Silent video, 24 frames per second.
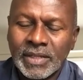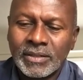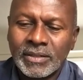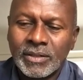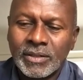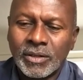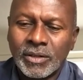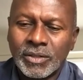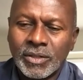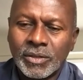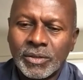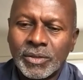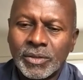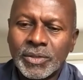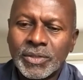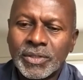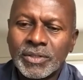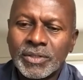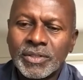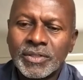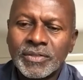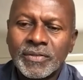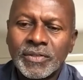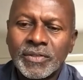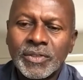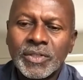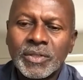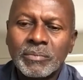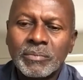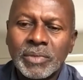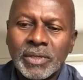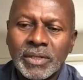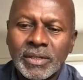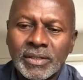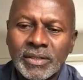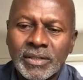Dr. Olson's first
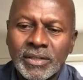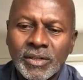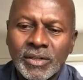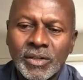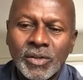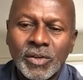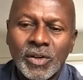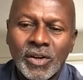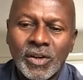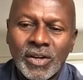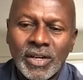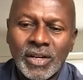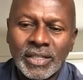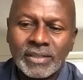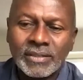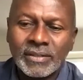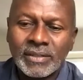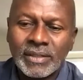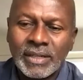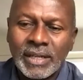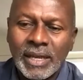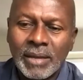book, Gone,